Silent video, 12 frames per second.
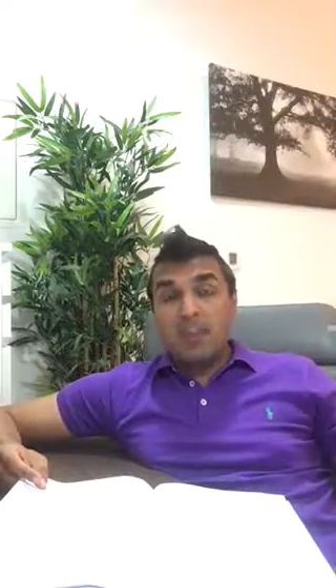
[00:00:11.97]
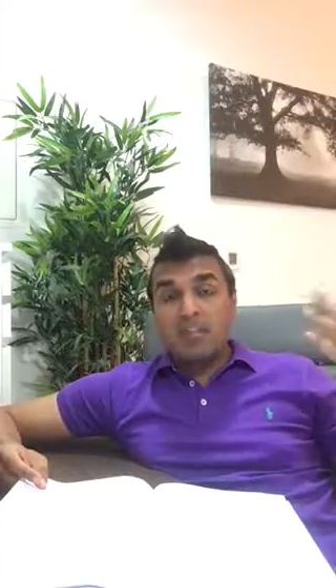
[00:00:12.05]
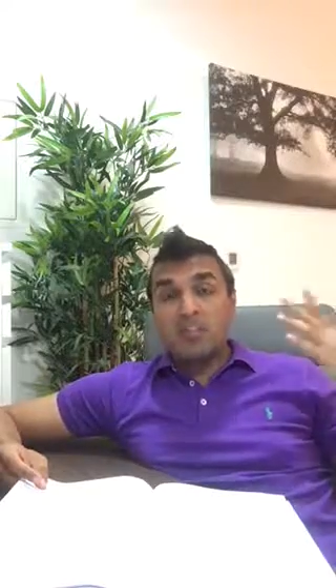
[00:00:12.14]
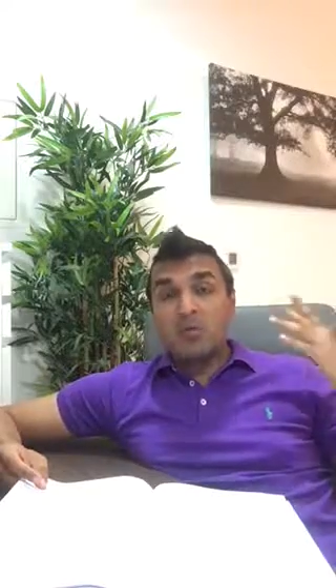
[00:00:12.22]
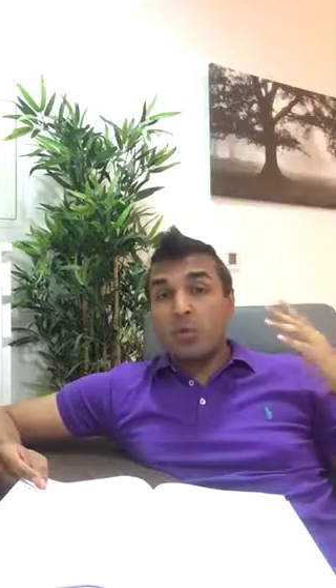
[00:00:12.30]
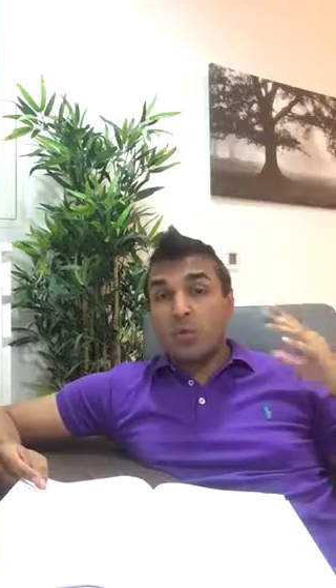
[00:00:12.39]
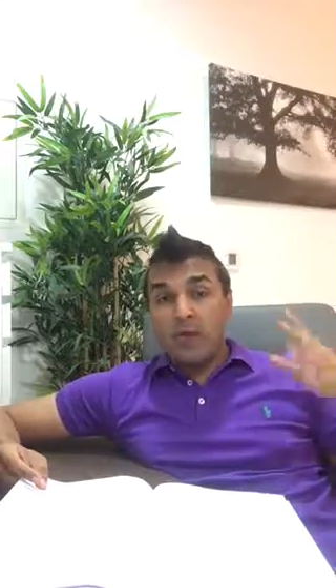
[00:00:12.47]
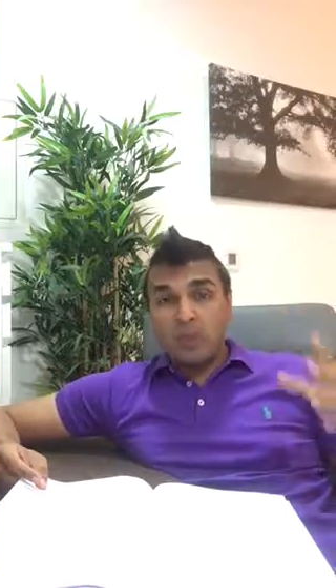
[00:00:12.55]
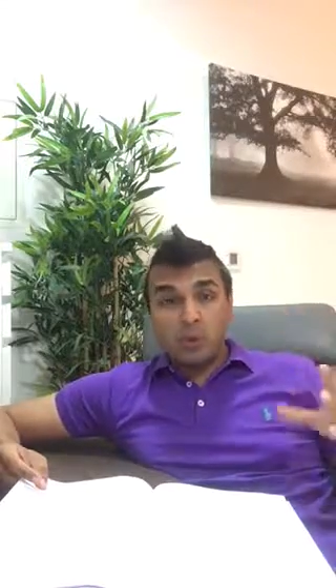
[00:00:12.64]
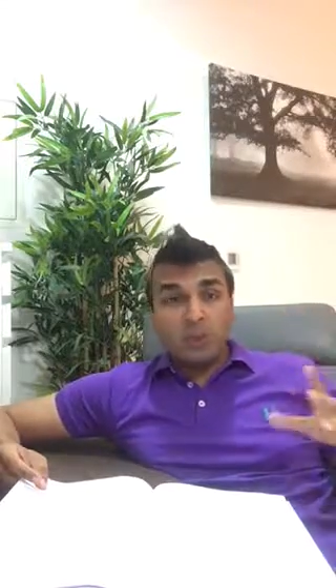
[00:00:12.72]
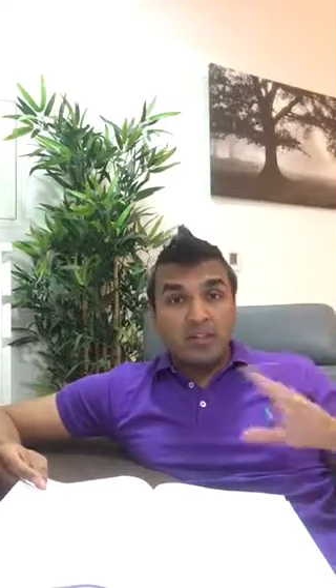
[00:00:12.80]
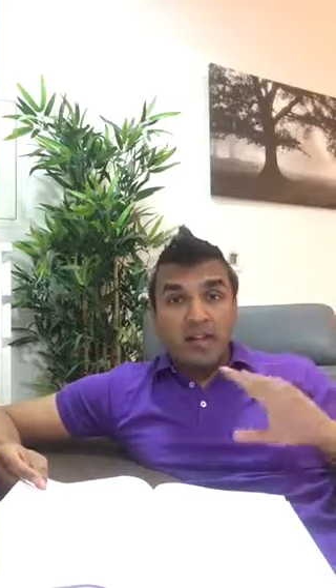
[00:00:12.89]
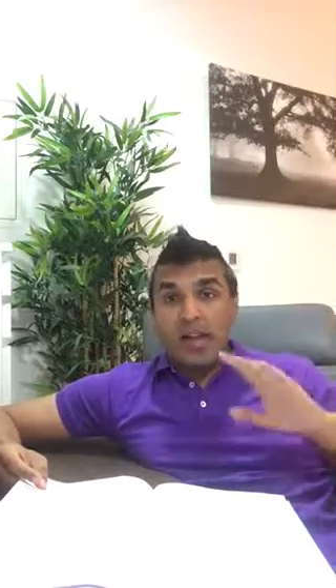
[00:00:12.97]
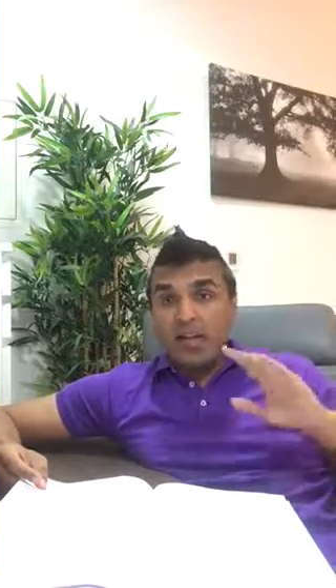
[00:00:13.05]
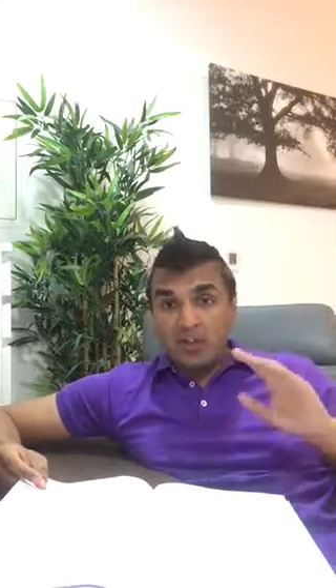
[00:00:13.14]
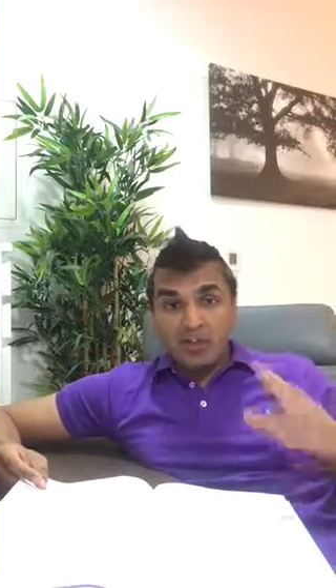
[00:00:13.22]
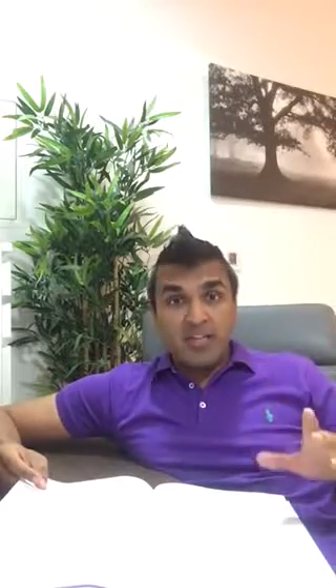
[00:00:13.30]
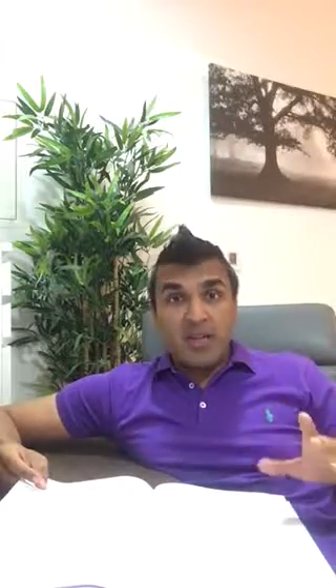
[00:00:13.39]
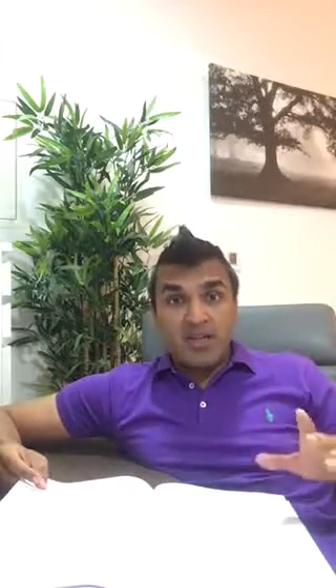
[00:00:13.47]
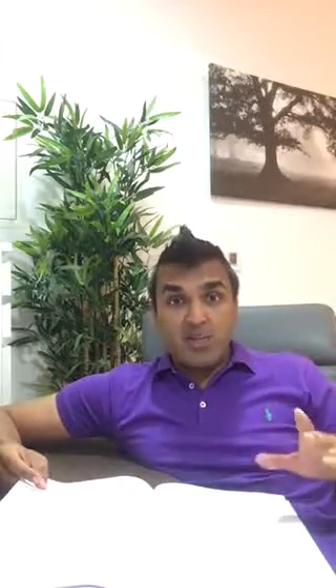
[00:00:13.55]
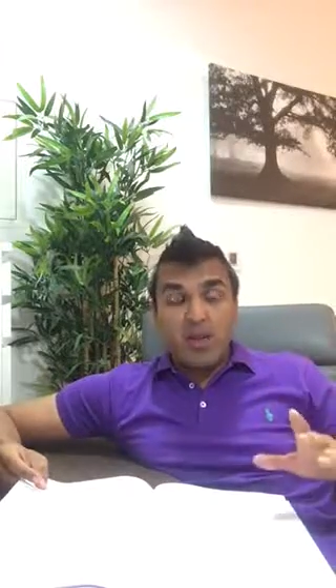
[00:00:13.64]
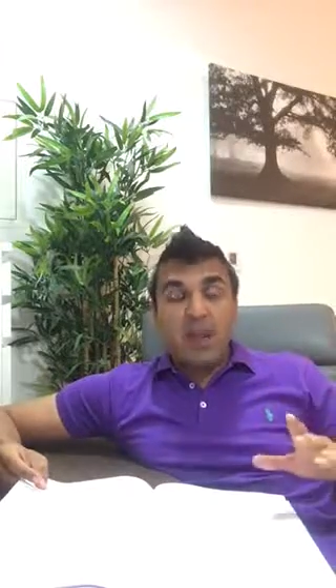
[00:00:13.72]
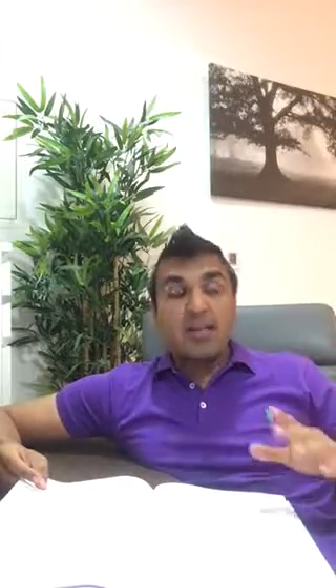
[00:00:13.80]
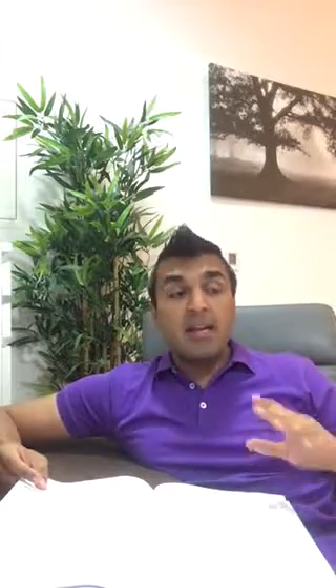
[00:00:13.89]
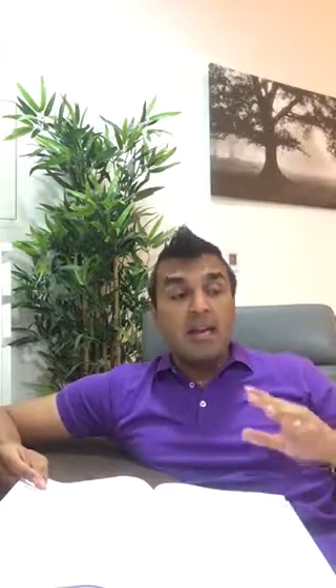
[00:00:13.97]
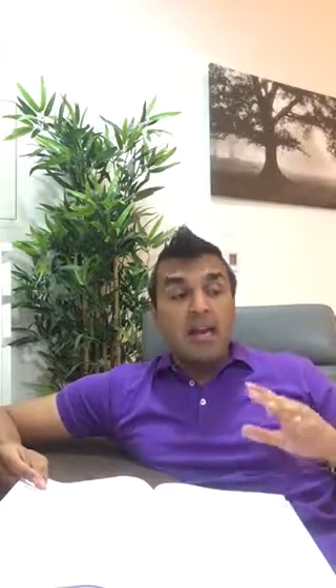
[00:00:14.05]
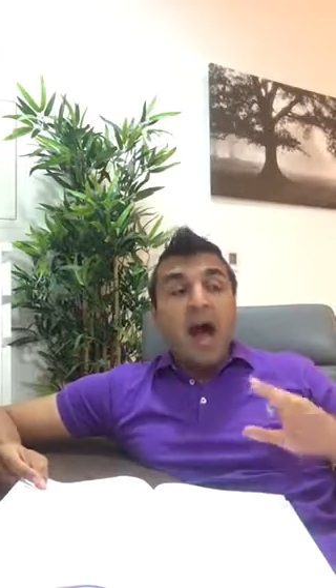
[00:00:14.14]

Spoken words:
and I just want to make sure that I understand it right.